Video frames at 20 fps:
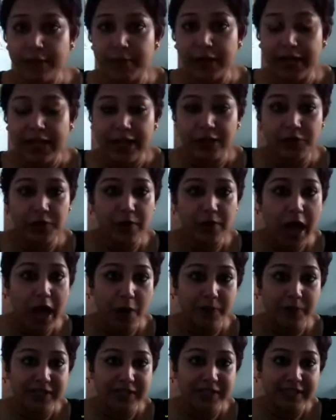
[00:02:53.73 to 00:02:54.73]
but I don't know
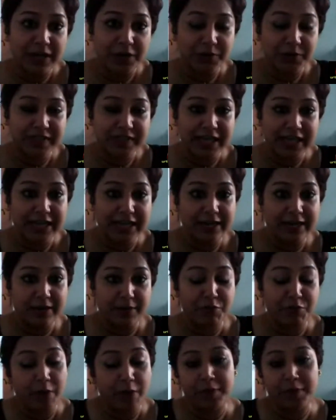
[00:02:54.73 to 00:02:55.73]
how it is outside.
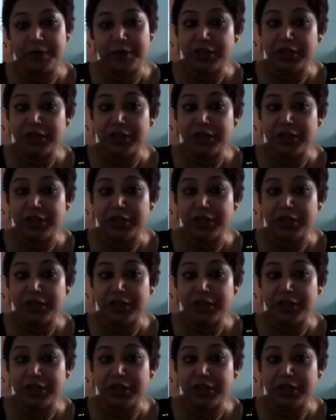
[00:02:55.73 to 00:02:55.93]
Probably